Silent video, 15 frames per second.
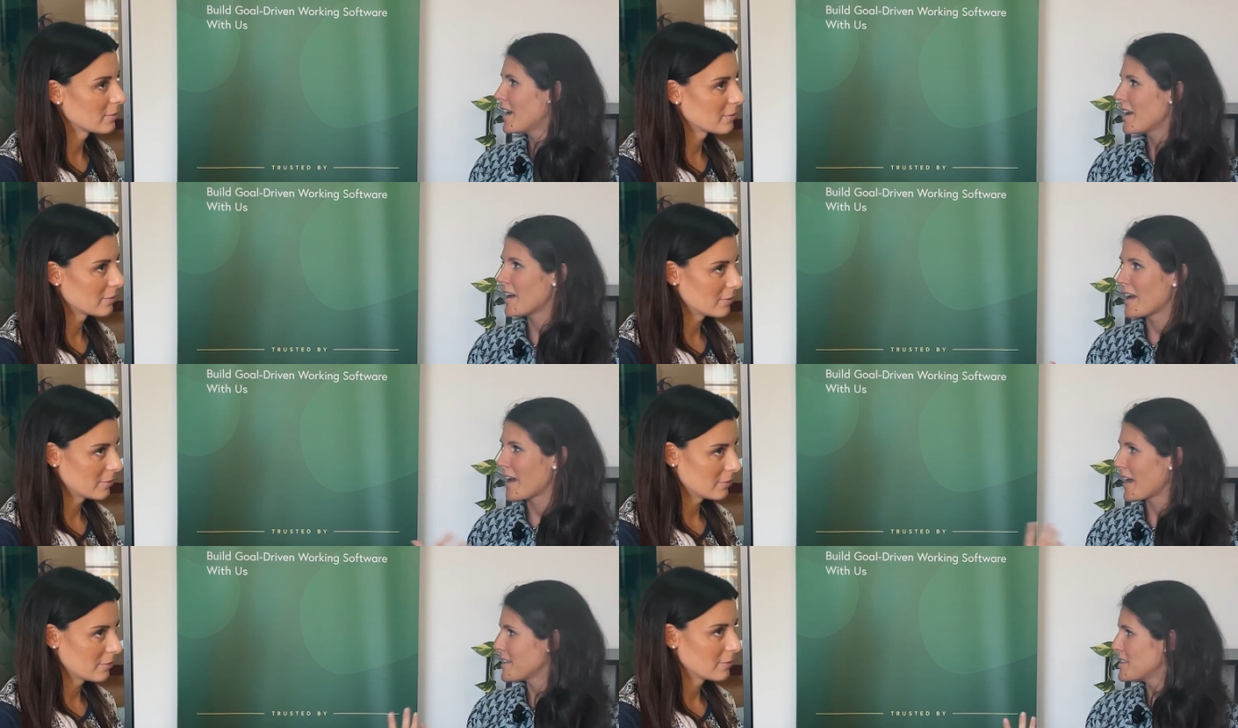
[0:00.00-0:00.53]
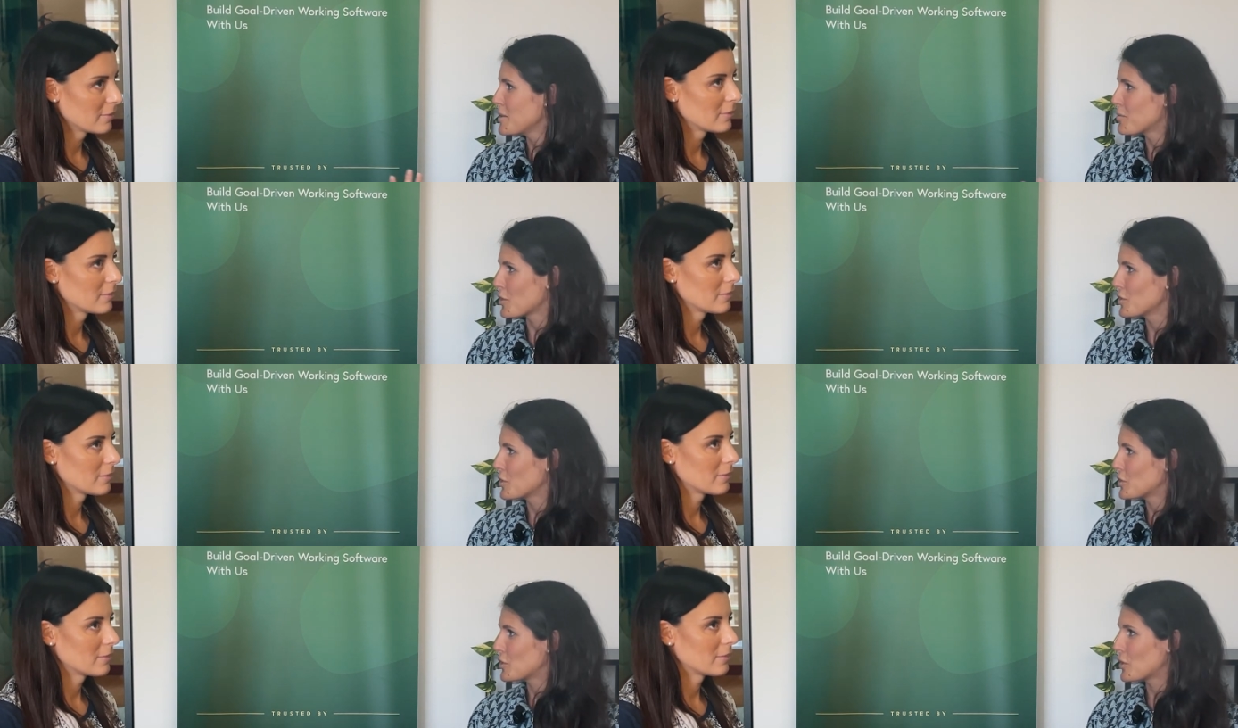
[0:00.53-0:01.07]
Speaker 1: uh, IT
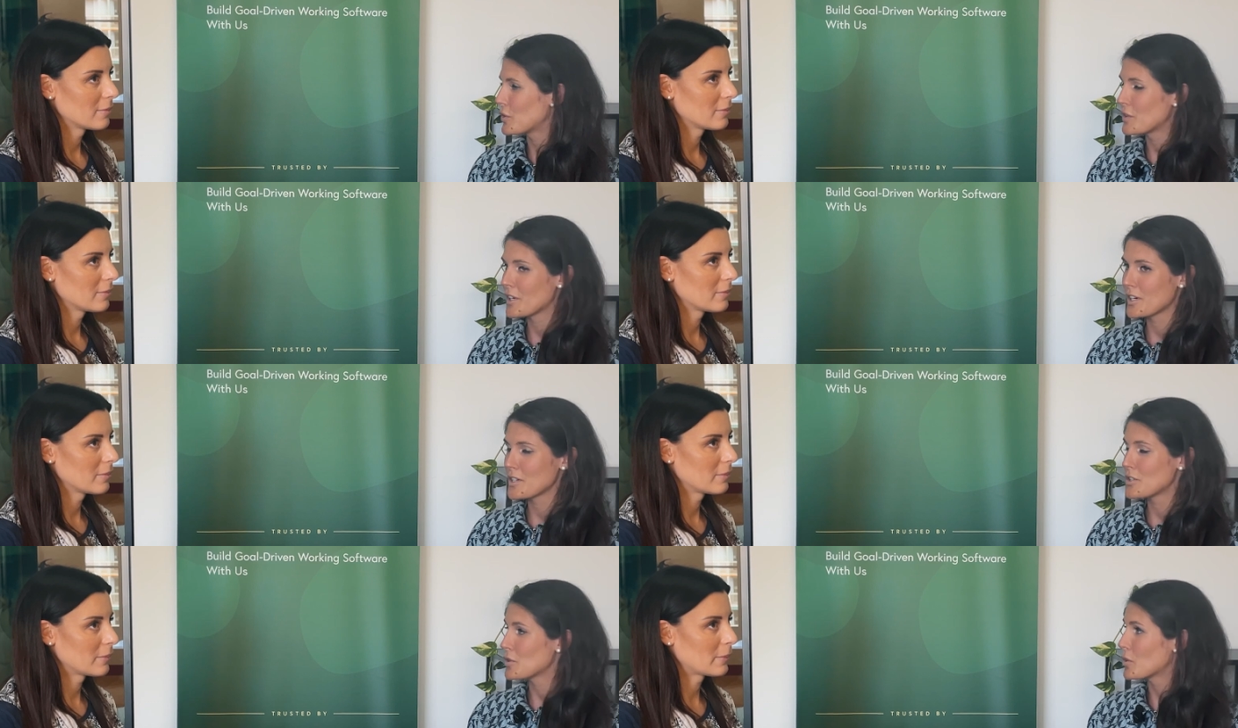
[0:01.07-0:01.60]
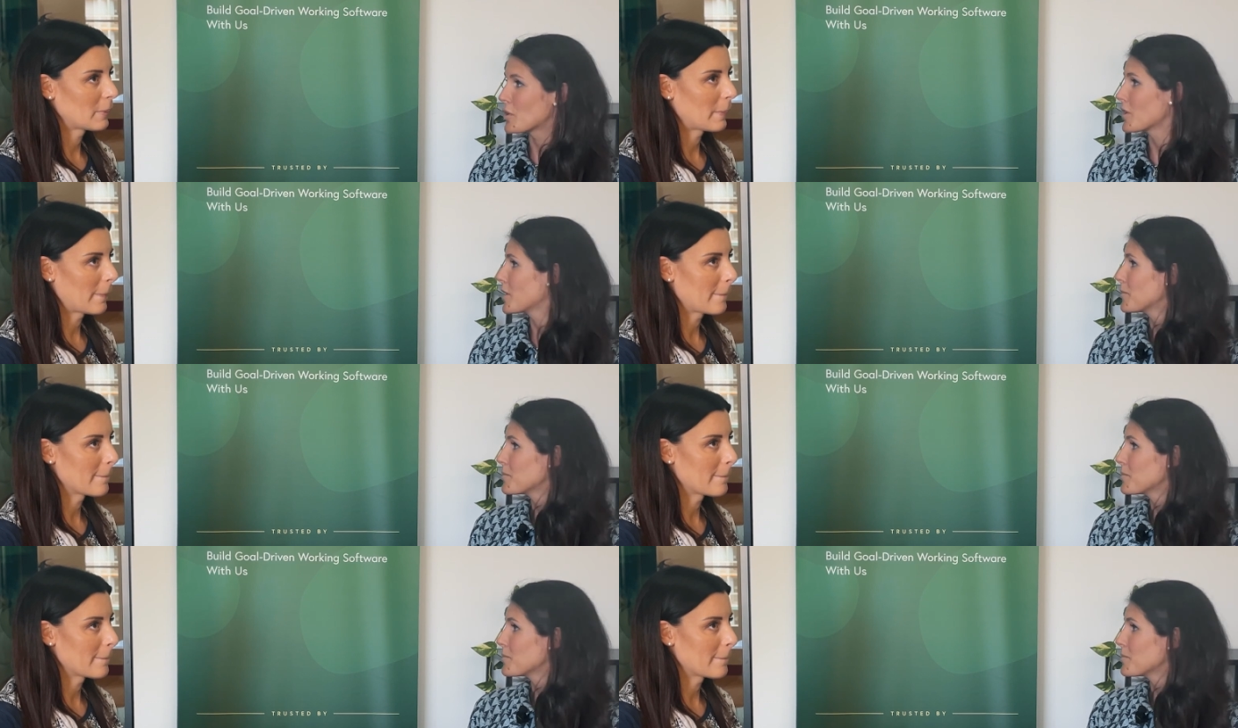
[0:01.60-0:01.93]
product owners or